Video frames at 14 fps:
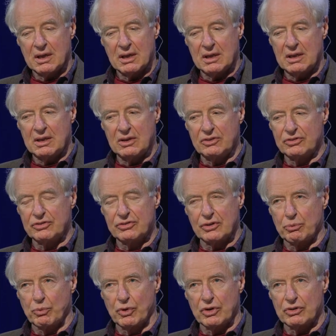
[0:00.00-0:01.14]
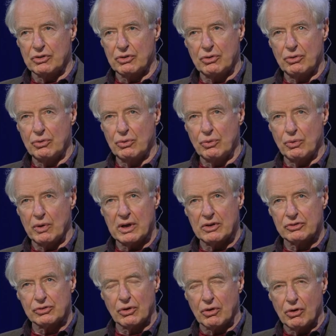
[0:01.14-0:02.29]
He's someone who
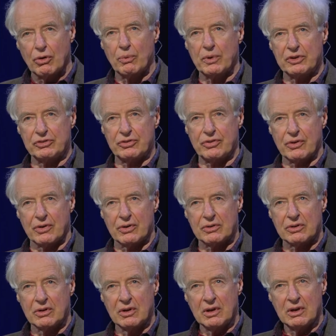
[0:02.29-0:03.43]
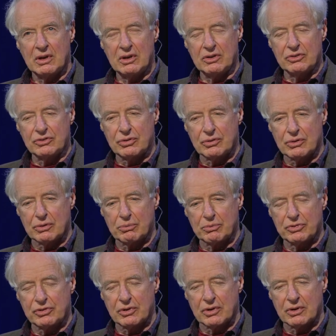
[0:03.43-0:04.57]
has always thought in
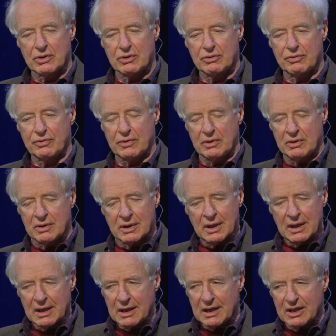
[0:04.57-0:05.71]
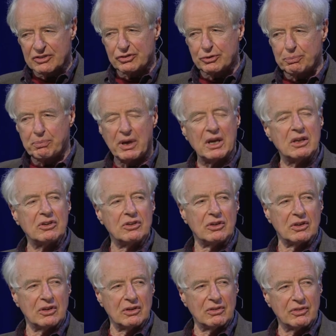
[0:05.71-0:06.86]
terms of
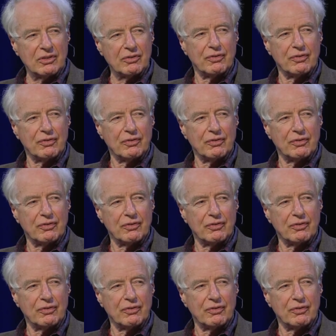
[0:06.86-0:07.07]
expanding the